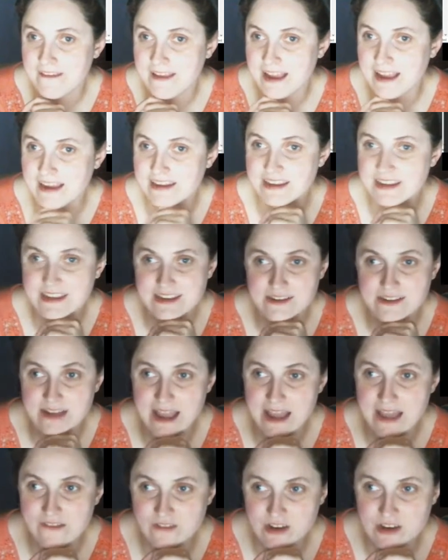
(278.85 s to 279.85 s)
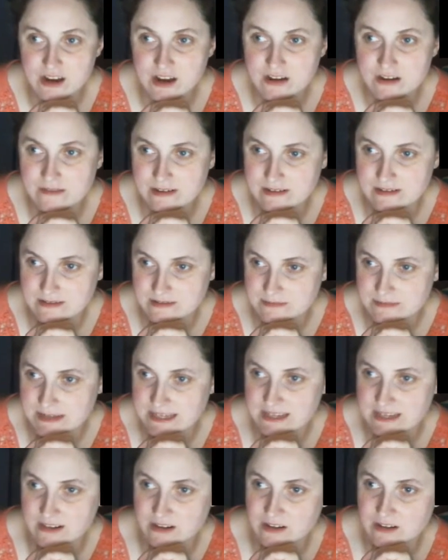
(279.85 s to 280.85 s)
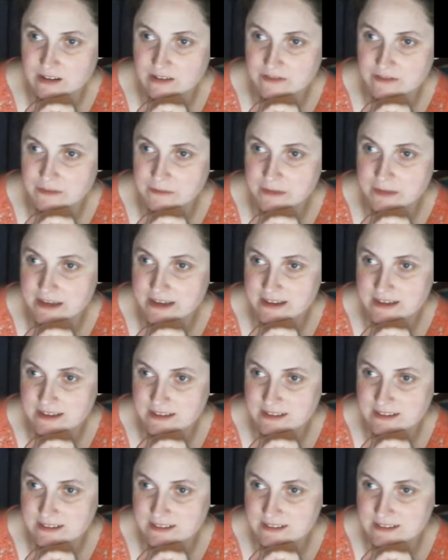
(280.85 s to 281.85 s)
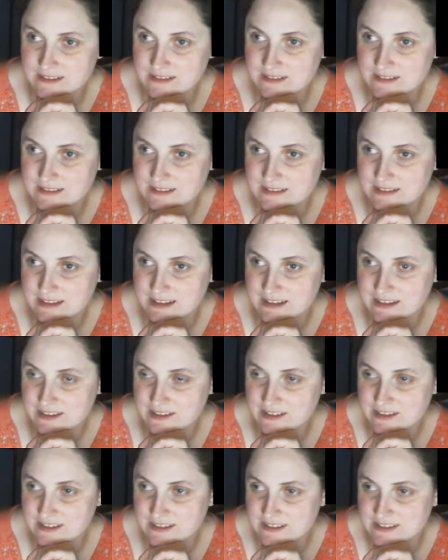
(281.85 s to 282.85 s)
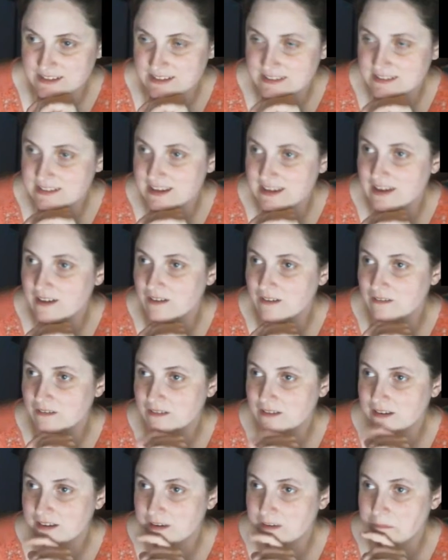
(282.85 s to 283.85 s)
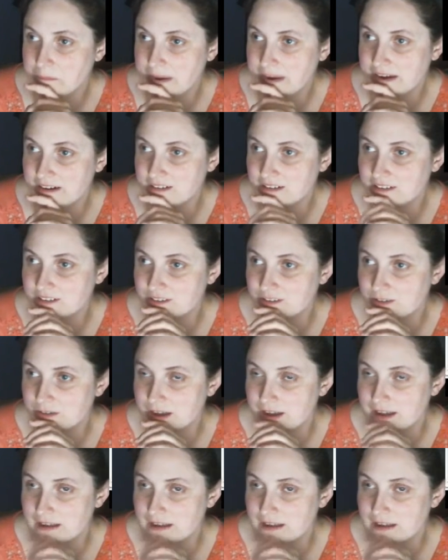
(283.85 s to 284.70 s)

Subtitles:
I haven't gotten around to making all of them yet. Like, you can tell compared to